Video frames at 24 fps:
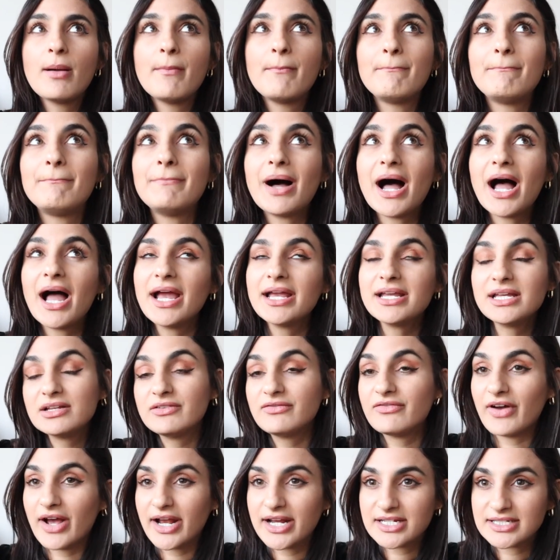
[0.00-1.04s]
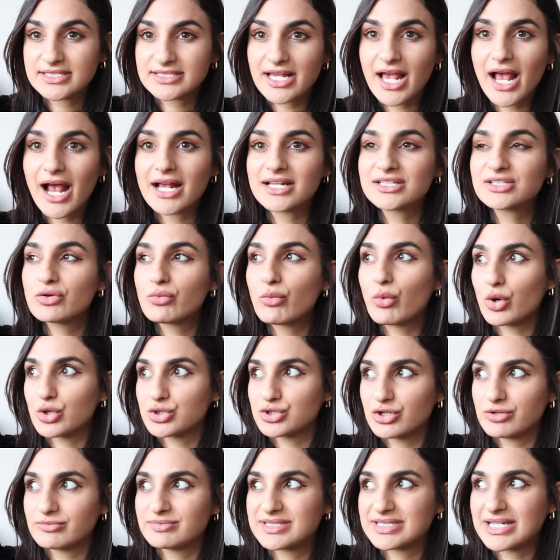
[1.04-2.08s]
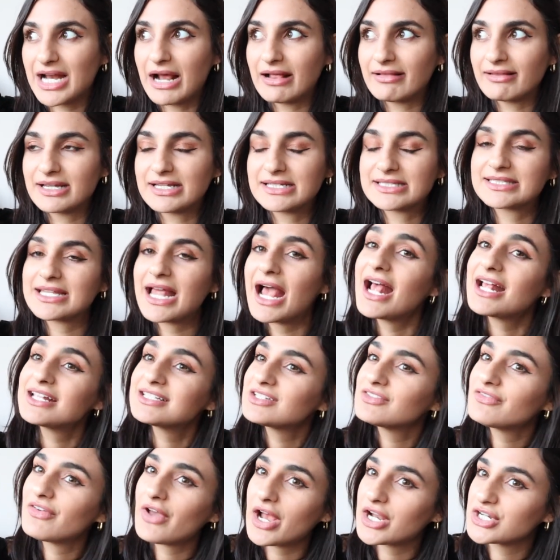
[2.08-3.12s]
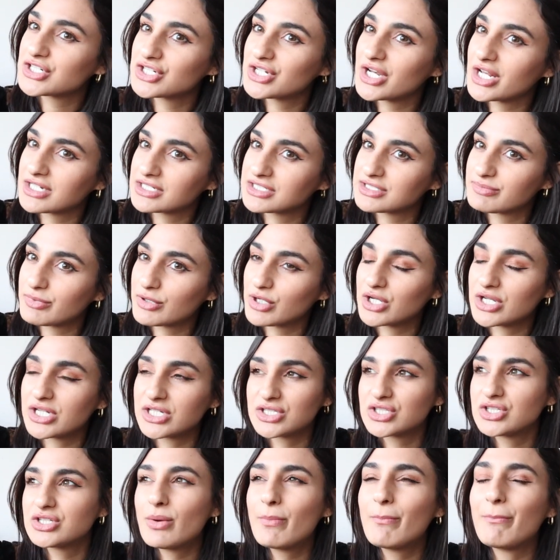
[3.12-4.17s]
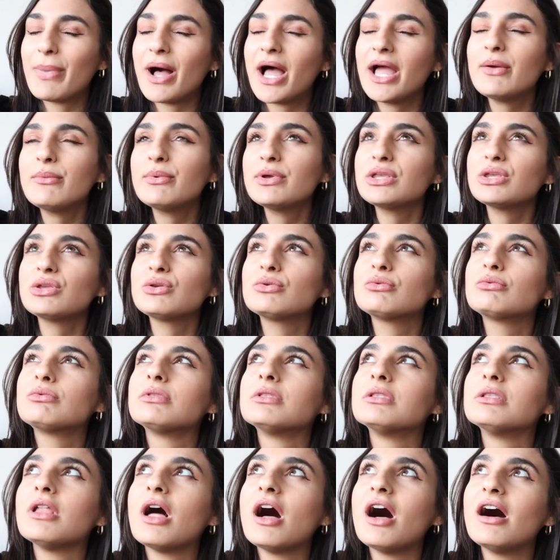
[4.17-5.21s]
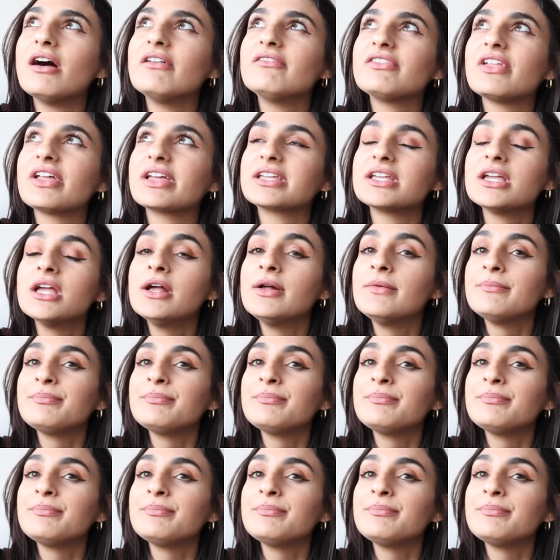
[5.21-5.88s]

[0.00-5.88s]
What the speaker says: my advice as a wardrobe stylist, as a fashion expert, is to buy what you love. Like,